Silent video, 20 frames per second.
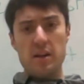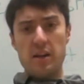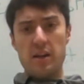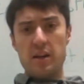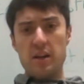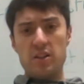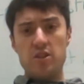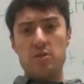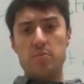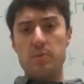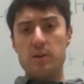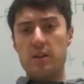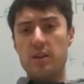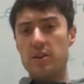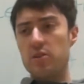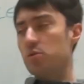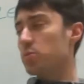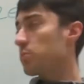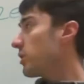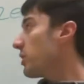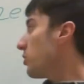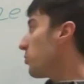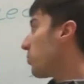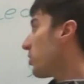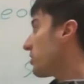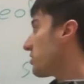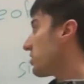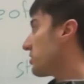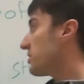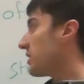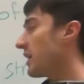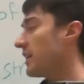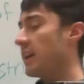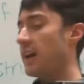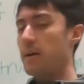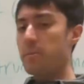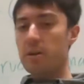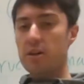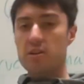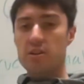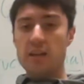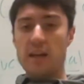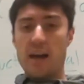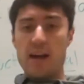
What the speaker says: is because when you want to dynamically